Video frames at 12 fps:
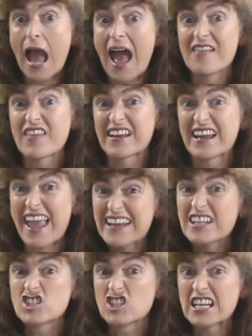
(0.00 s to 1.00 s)
and that
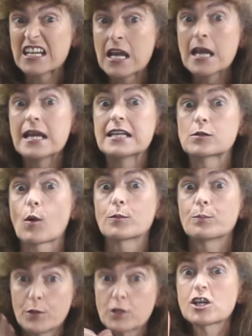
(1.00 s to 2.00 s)
energy is what
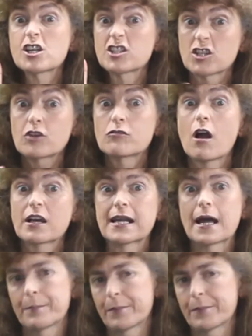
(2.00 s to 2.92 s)
pushes the rocket up.